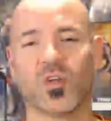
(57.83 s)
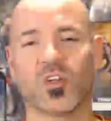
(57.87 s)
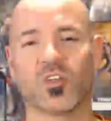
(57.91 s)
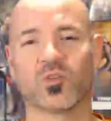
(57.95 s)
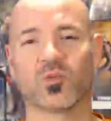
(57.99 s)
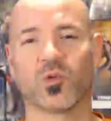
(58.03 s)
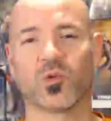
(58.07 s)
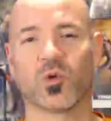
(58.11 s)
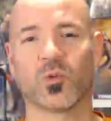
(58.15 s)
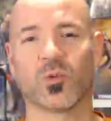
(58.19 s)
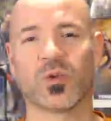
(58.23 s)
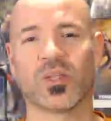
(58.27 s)

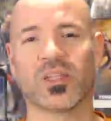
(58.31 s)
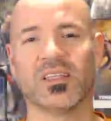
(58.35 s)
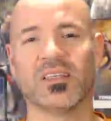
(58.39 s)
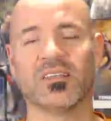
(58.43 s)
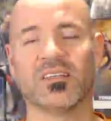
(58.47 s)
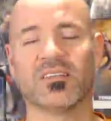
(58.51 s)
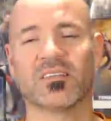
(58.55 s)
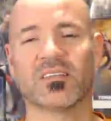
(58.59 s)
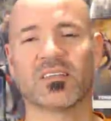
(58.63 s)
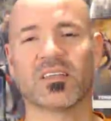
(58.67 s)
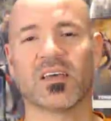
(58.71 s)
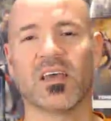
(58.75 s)
which were
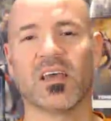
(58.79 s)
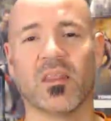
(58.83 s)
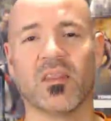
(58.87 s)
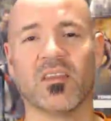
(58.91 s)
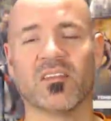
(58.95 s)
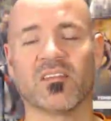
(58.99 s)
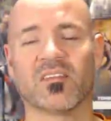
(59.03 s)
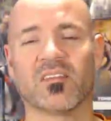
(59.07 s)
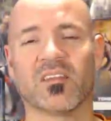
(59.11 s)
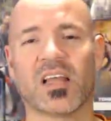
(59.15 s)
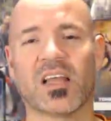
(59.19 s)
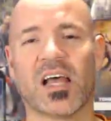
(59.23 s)
released
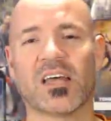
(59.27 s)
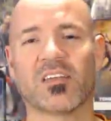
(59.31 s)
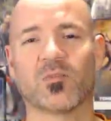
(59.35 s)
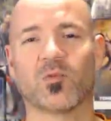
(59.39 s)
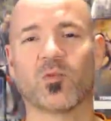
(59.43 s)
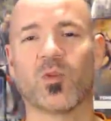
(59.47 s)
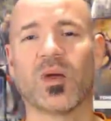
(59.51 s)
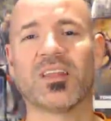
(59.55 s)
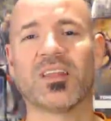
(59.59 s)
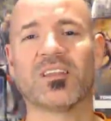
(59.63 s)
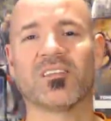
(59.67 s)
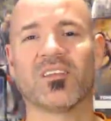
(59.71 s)
this
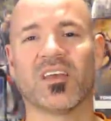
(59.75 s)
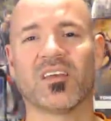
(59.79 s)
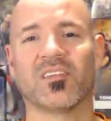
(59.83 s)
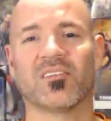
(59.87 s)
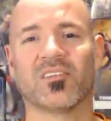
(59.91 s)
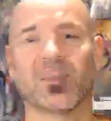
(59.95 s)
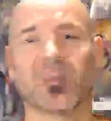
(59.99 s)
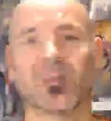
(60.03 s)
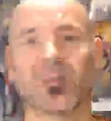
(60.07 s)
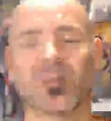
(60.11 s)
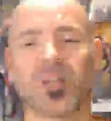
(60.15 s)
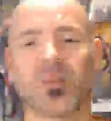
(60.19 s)
last Wednesday,
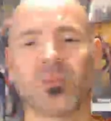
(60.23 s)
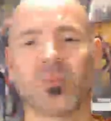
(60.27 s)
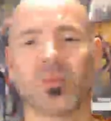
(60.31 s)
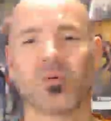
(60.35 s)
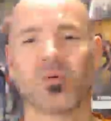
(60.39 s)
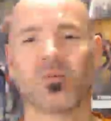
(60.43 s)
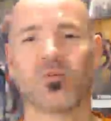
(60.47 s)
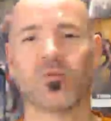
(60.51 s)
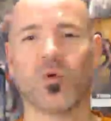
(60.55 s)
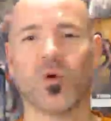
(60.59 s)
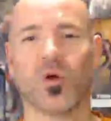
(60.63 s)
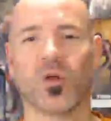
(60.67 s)

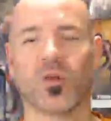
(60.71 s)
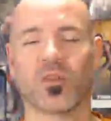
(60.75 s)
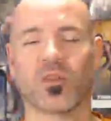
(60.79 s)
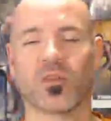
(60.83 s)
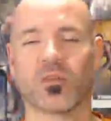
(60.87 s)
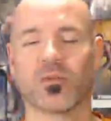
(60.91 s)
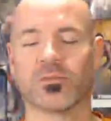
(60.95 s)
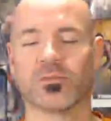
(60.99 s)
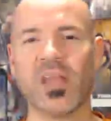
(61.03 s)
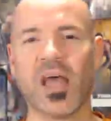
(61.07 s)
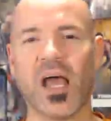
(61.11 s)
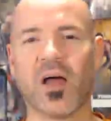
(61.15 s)
September 4th.
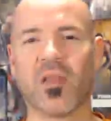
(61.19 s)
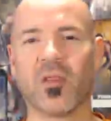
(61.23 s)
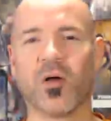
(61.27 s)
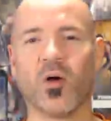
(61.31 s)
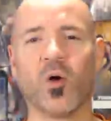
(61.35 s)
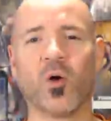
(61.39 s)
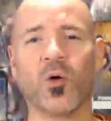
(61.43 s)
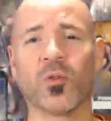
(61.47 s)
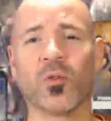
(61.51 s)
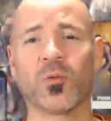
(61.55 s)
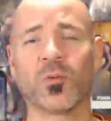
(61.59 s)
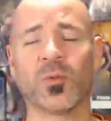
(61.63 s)
Now, the
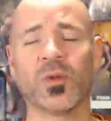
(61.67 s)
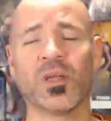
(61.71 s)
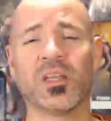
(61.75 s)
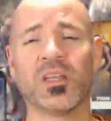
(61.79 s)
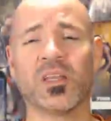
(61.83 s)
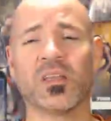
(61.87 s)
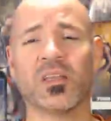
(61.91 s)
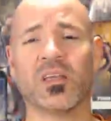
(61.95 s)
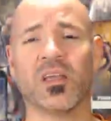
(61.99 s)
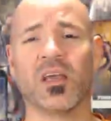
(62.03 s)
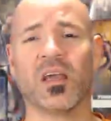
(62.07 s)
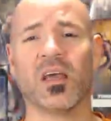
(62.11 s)
whole
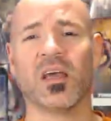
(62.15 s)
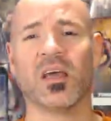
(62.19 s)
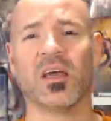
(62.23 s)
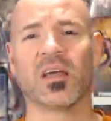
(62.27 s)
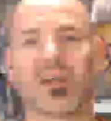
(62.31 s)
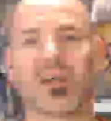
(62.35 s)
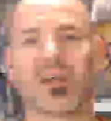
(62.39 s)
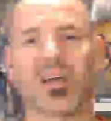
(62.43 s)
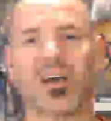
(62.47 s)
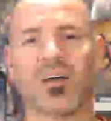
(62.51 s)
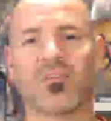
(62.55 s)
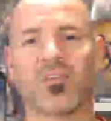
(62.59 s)
3D
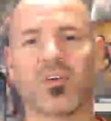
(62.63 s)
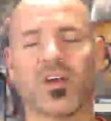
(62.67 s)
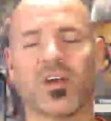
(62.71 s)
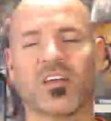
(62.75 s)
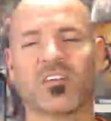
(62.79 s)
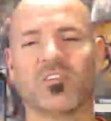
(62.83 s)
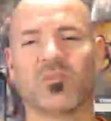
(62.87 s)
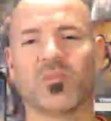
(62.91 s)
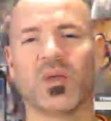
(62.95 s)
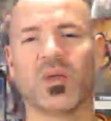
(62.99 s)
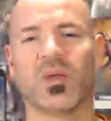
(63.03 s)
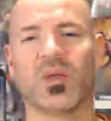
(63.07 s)
cover
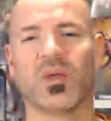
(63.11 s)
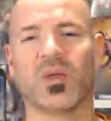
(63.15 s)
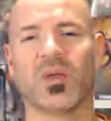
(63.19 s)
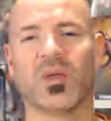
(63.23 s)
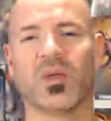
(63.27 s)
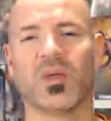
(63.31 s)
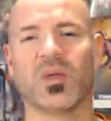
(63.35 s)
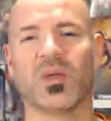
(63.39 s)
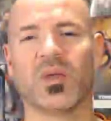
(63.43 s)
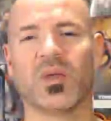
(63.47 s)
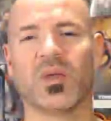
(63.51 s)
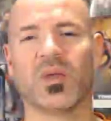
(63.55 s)
has been
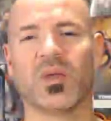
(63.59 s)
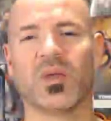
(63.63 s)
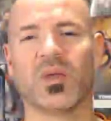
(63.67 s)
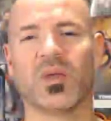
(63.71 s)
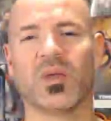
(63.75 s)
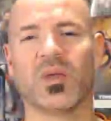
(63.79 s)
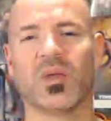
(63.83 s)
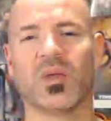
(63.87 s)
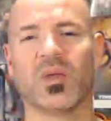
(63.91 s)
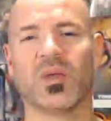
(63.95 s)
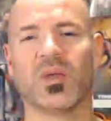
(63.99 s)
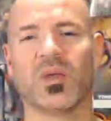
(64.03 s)
kind of a mess
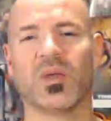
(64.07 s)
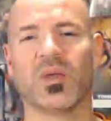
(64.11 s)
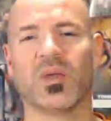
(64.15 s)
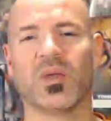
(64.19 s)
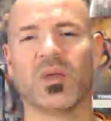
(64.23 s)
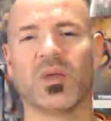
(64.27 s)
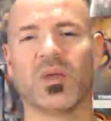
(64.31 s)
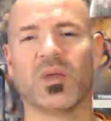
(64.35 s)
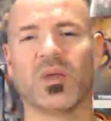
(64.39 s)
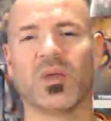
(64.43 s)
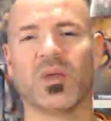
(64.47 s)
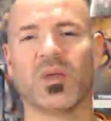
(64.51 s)
for
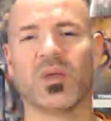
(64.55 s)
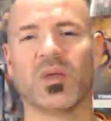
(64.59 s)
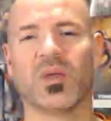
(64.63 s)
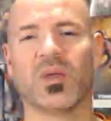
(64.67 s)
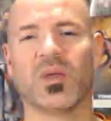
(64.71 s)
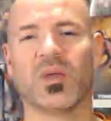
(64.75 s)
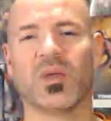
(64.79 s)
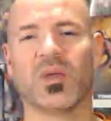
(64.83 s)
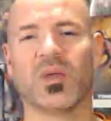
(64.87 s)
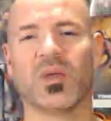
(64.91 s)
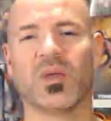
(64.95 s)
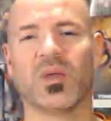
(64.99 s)
DC.
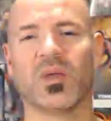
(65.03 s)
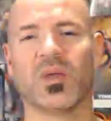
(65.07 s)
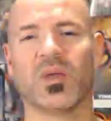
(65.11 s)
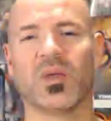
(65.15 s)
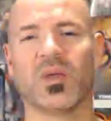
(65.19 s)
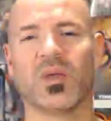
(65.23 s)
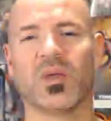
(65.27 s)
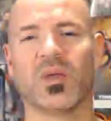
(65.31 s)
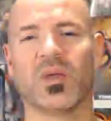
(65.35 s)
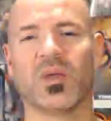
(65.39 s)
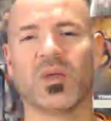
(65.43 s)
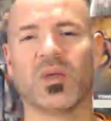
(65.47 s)
In
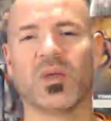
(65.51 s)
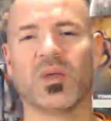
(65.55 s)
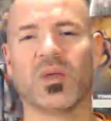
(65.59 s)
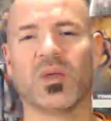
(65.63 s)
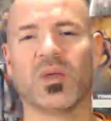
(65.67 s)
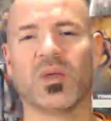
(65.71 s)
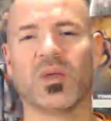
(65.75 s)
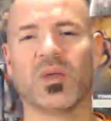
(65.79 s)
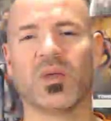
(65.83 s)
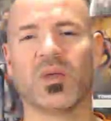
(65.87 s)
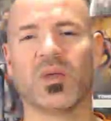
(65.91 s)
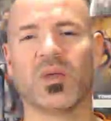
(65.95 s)
fact, they
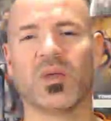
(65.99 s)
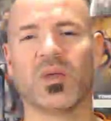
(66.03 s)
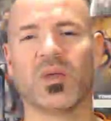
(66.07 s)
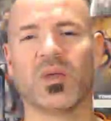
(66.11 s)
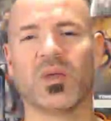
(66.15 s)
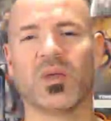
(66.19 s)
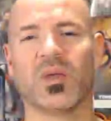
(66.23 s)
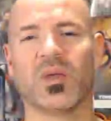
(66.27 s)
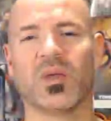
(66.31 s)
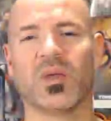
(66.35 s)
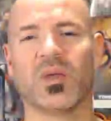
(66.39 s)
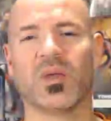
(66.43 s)
bought out
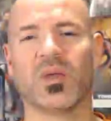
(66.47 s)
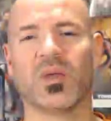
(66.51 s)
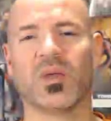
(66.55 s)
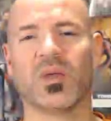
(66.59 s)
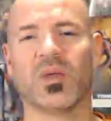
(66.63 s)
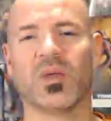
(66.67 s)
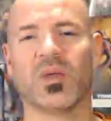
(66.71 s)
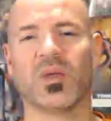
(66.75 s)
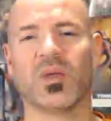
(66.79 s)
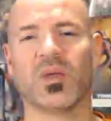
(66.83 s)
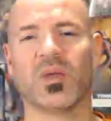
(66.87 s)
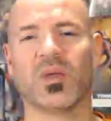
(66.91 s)
all the
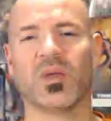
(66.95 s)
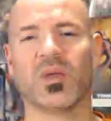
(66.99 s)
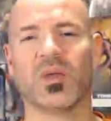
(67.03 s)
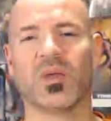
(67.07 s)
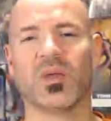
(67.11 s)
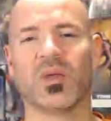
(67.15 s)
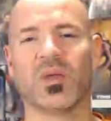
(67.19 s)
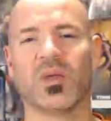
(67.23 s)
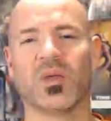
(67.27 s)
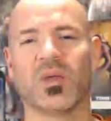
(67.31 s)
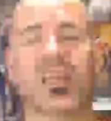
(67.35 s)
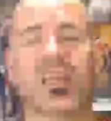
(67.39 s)

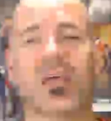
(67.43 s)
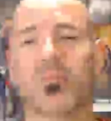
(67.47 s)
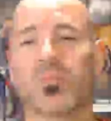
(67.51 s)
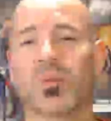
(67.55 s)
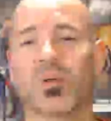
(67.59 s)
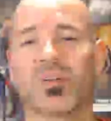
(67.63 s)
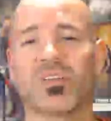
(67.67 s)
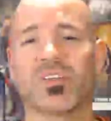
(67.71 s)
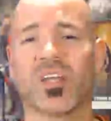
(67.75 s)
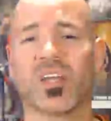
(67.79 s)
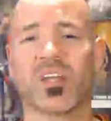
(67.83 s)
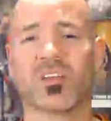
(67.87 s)
plastic in a
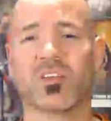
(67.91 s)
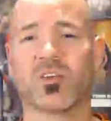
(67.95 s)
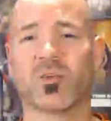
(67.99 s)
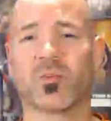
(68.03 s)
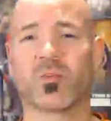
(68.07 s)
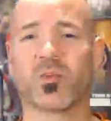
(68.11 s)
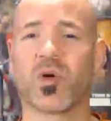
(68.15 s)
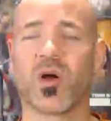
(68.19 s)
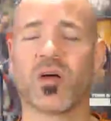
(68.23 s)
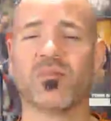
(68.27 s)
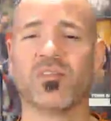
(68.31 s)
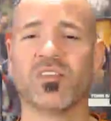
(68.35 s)
particular
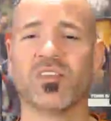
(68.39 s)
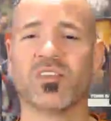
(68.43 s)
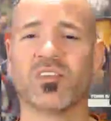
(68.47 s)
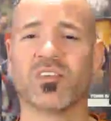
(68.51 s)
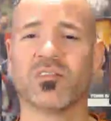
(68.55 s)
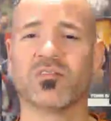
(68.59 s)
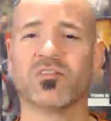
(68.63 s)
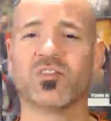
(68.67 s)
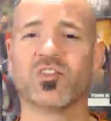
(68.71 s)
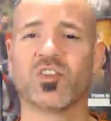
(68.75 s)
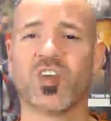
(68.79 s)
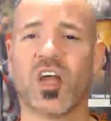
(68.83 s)
province
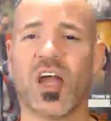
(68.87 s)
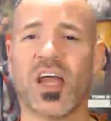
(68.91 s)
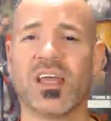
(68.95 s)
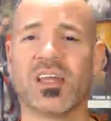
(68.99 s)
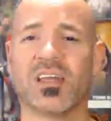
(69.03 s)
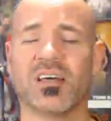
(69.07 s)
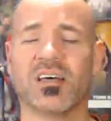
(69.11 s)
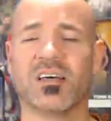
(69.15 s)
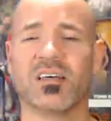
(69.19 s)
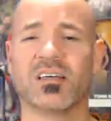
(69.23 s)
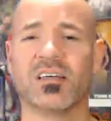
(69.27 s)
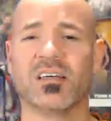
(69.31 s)
of
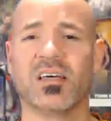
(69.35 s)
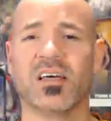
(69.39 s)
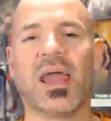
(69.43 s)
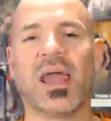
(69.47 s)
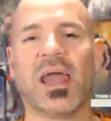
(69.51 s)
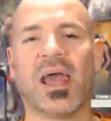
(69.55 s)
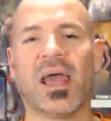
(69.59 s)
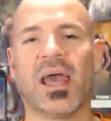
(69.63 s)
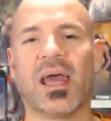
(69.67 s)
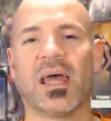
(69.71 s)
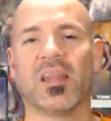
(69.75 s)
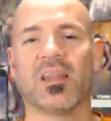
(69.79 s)
China,
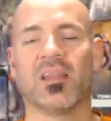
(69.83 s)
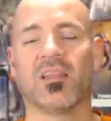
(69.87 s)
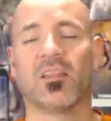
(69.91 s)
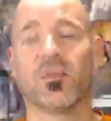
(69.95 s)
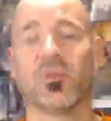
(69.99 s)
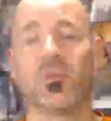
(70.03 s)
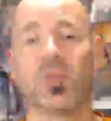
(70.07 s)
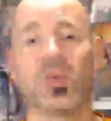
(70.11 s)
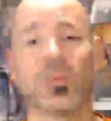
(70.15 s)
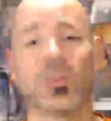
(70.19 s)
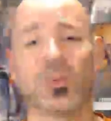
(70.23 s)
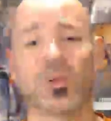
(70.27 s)
and
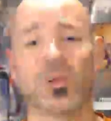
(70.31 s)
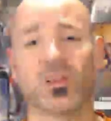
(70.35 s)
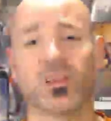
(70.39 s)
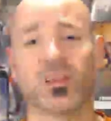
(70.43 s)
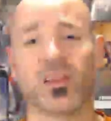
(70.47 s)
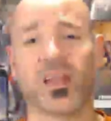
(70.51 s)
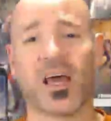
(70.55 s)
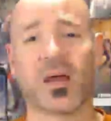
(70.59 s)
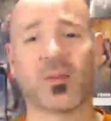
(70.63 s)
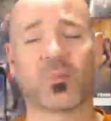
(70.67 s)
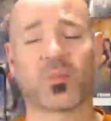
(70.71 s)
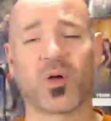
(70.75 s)
the people
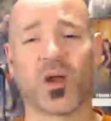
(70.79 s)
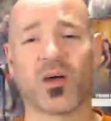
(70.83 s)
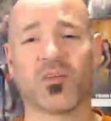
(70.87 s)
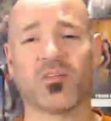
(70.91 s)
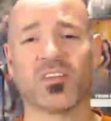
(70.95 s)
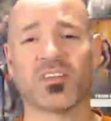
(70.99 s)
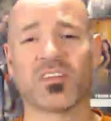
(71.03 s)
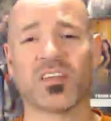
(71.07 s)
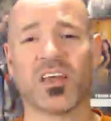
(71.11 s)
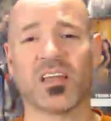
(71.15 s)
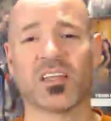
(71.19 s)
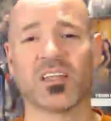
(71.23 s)
in that
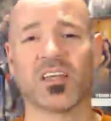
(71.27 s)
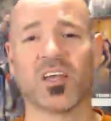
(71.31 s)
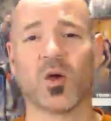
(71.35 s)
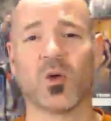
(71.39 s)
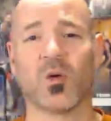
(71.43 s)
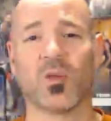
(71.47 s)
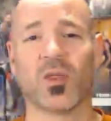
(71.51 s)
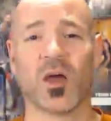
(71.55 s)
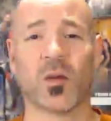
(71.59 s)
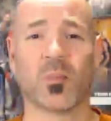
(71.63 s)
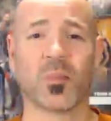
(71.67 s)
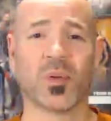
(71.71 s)
province had to
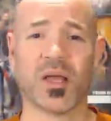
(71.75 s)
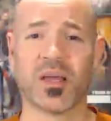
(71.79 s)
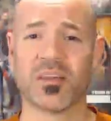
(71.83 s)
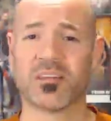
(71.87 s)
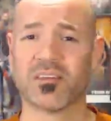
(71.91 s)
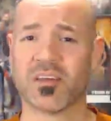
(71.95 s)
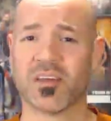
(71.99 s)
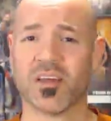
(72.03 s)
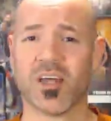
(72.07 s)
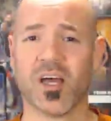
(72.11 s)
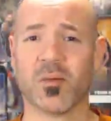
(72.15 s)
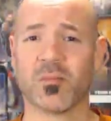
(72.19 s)
go without
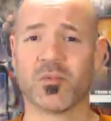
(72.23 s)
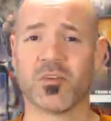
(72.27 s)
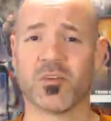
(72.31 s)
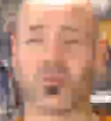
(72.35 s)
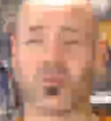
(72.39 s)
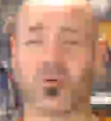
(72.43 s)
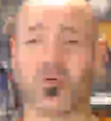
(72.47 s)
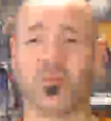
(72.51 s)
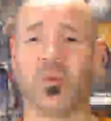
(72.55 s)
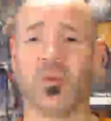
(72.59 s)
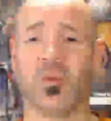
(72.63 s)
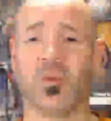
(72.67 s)
plastic cups
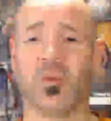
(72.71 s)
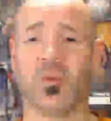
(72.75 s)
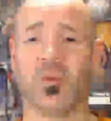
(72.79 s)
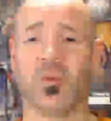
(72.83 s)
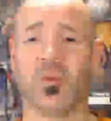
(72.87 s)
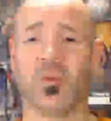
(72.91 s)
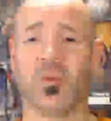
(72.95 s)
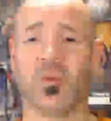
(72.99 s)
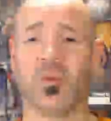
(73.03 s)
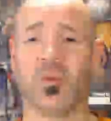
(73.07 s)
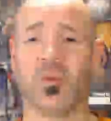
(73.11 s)
for a month.